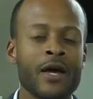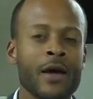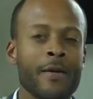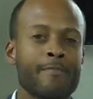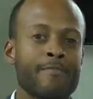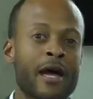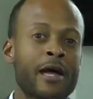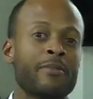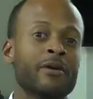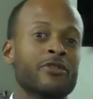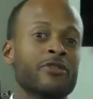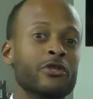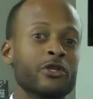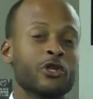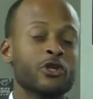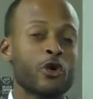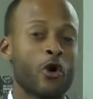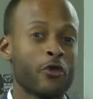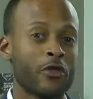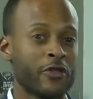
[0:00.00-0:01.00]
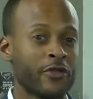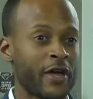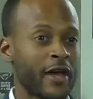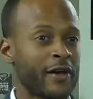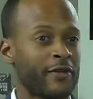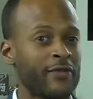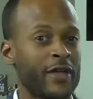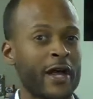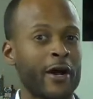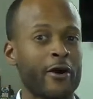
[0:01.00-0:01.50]
Maybe you know that
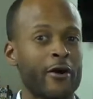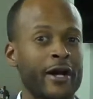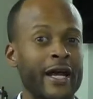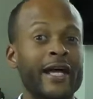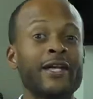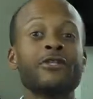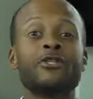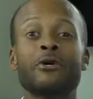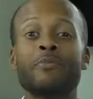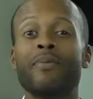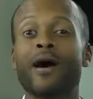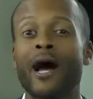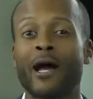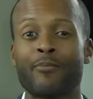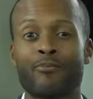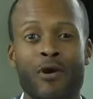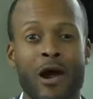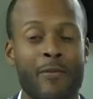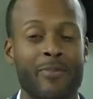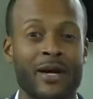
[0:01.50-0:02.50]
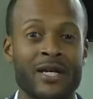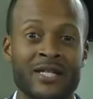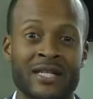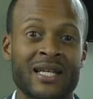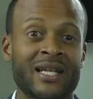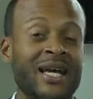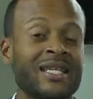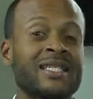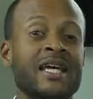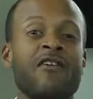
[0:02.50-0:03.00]
they are into buying properties and
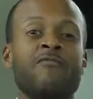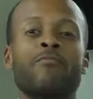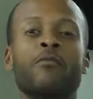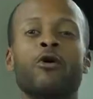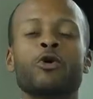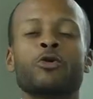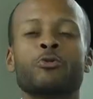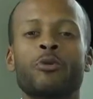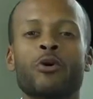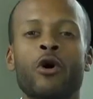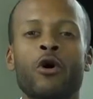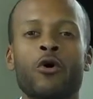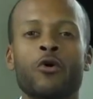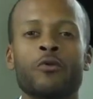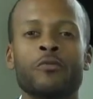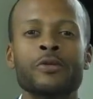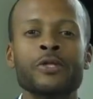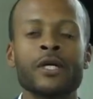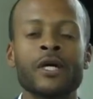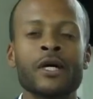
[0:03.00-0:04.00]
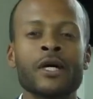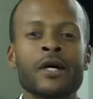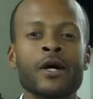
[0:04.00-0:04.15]
they like to have multiple homes.